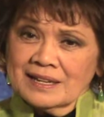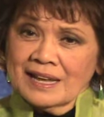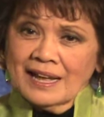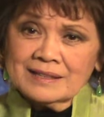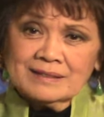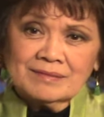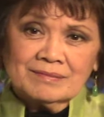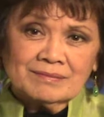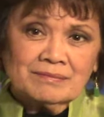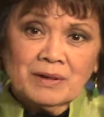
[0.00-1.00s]
had
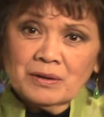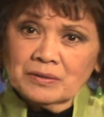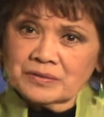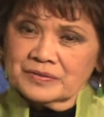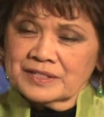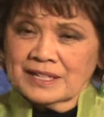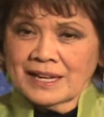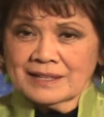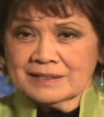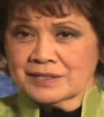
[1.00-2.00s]
moved,
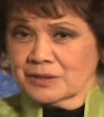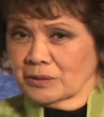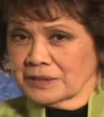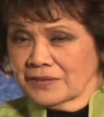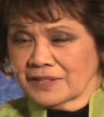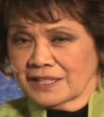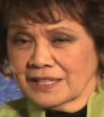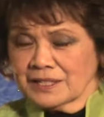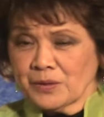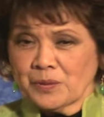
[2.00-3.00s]
had sold everything
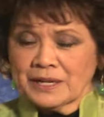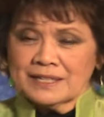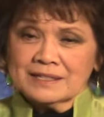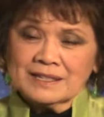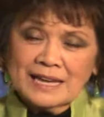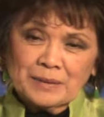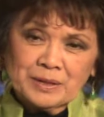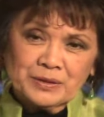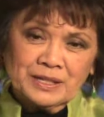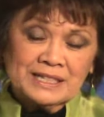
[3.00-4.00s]
in Hawaii and came
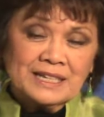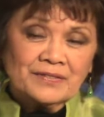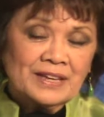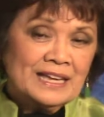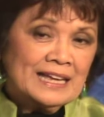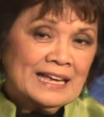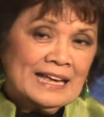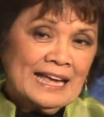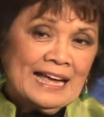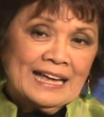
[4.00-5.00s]
here to live,
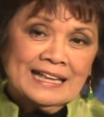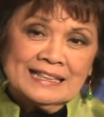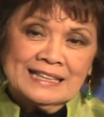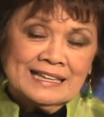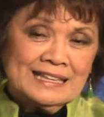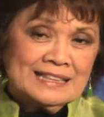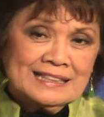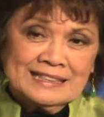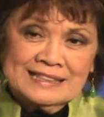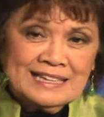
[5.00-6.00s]
and
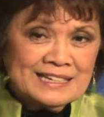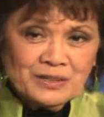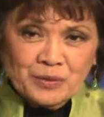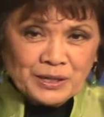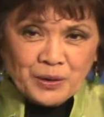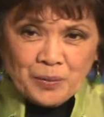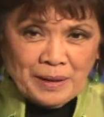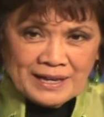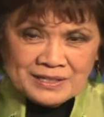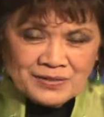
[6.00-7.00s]
they didn't want to go
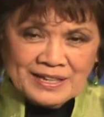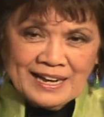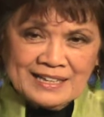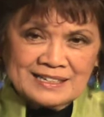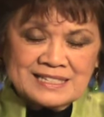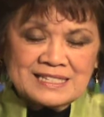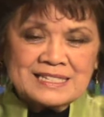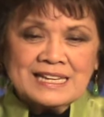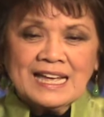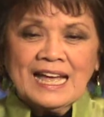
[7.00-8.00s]
back to the
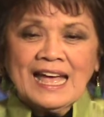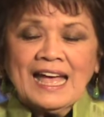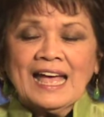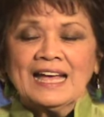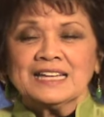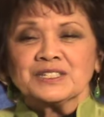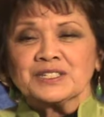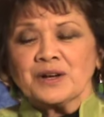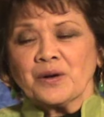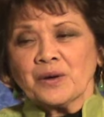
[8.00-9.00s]
islands. And
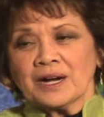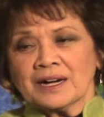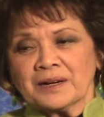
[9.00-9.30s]
so